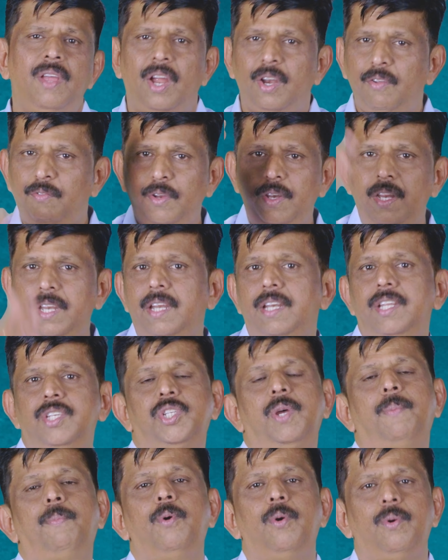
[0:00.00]
If you need any
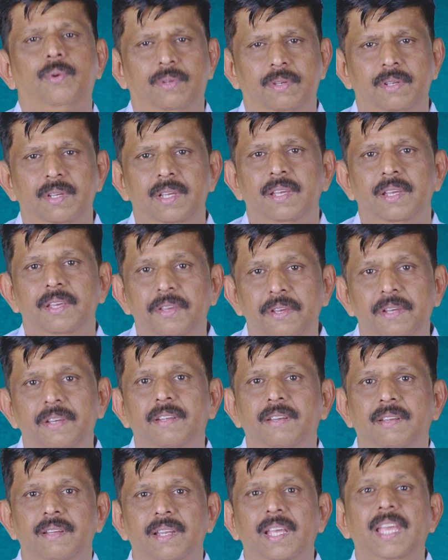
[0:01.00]
support
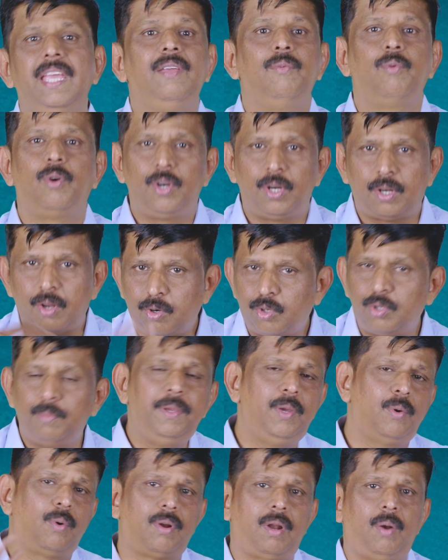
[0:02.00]
here, hey, you want to talk to
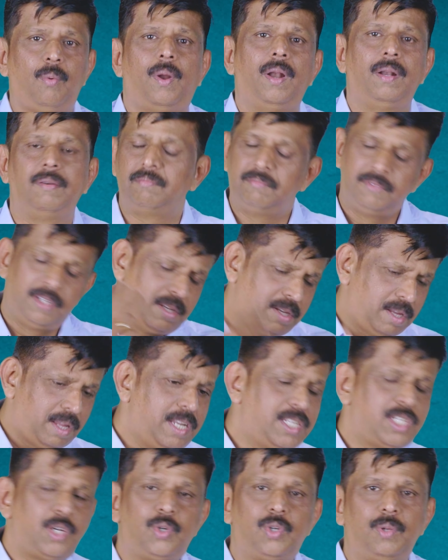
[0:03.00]
me one-on-one,
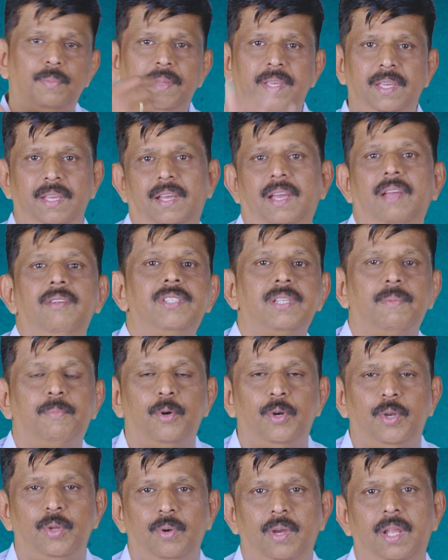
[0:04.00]
reach out to me. I'll
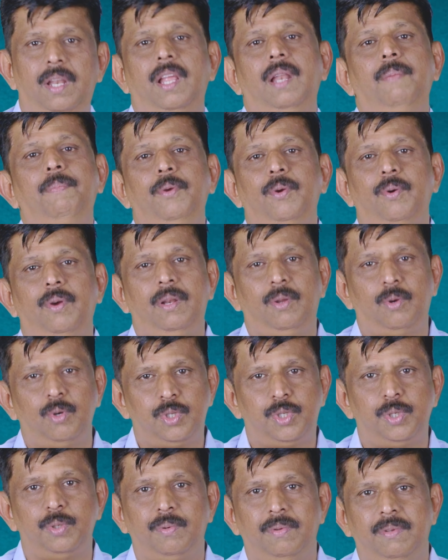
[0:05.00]
support you, I'll help you, I'll
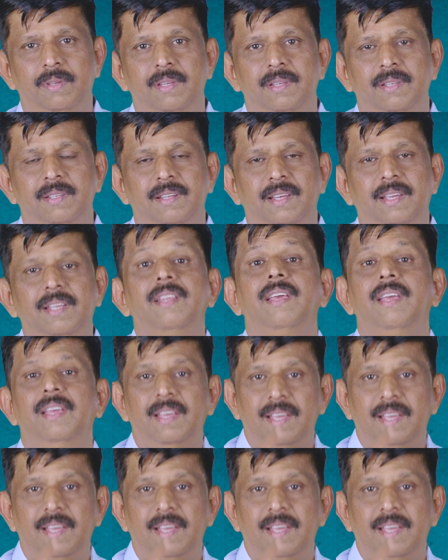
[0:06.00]
coach you. Right?